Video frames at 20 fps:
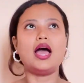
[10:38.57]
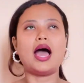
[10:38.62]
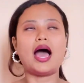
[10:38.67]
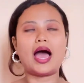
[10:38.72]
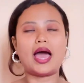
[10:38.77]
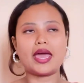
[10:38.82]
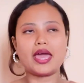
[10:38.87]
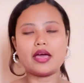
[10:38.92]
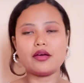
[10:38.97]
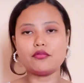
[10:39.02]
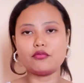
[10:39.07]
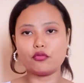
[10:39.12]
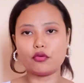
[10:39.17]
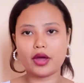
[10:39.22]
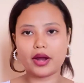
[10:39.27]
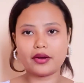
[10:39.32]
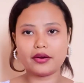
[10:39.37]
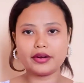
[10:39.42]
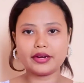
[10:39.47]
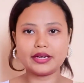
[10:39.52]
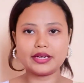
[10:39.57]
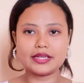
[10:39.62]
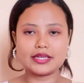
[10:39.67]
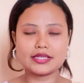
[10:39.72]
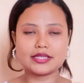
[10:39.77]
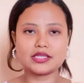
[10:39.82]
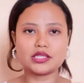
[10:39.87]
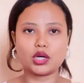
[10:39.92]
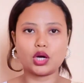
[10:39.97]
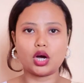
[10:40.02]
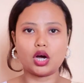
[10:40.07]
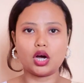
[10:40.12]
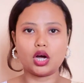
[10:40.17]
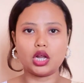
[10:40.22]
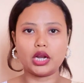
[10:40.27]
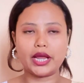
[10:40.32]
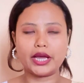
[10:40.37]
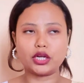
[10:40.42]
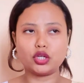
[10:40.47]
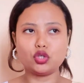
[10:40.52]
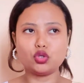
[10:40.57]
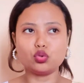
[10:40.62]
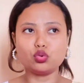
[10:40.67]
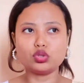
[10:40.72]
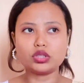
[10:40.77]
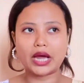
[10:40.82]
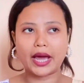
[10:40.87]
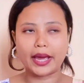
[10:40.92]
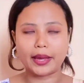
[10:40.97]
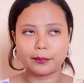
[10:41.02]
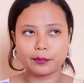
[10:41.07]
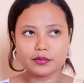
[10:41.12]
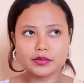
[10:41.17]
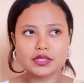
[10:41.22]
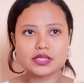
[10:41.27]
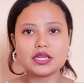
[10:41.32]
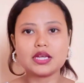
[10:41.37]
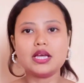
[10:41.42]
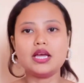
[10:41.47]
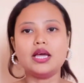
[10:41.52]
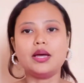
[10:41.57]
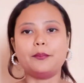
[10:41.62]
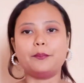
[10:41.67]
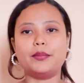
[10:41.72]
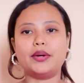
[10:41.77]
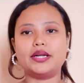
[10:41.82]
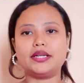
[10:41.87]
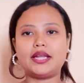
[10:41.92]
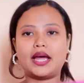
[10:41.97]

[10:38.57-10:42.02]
I have wear this like 2 times, but